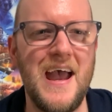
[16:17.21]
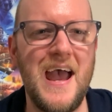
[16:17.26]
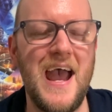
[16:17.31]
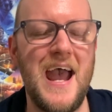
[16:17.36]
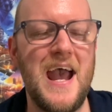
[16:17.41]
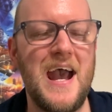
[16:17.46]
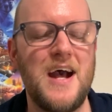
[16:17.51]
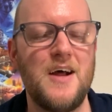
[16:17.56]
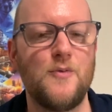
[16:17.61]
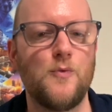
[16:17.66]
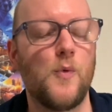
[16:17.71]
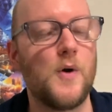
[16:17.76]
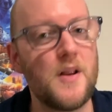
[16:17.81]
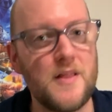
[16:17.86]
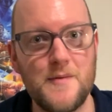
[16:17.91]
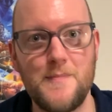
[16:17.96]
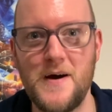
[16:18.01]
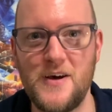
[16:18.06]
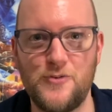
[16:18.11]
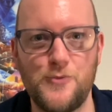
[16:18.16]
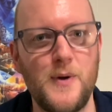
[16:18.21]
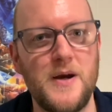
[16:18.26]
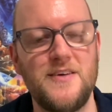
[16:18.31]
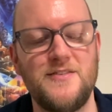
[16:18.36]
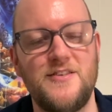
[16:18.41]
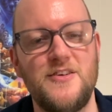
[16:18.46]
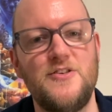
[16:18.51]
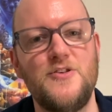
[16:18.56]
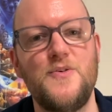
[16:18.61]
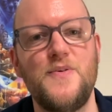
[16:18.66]
and one of the best ways
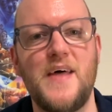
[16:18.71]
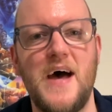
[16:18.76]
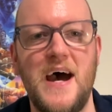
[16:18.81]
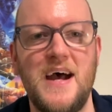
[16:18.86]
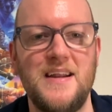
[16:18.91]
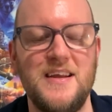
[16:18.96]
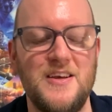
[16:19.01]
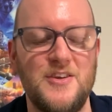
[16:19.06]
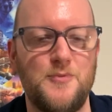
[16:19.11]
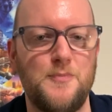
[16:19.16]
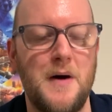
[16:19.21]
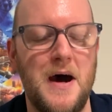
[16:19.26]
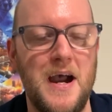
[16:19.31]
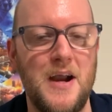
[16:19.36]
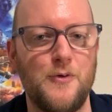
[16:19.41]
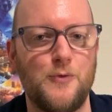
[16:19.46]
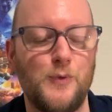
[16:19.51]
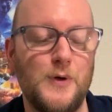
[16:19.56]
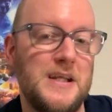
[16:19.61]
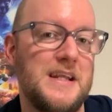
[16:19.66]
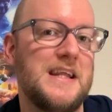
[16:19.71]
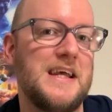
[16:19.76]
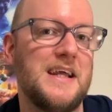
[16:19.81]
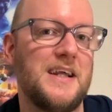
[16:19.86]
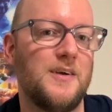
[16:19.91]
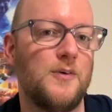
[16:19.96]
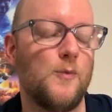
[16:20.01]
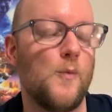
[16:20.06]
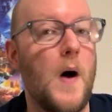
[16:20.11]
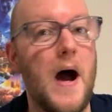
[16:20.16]
to do that is by
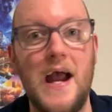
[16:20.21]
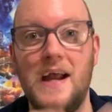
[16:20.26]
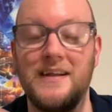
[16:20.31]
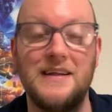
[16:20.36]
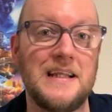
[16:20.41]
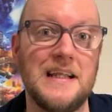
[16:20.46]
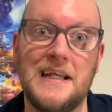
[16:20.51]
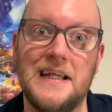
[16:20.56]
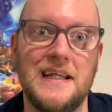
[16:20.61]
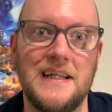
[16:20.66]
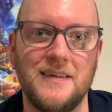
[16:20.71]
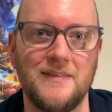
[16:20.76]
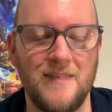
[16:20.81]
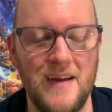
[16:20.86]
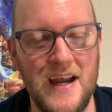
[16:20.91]
reading widely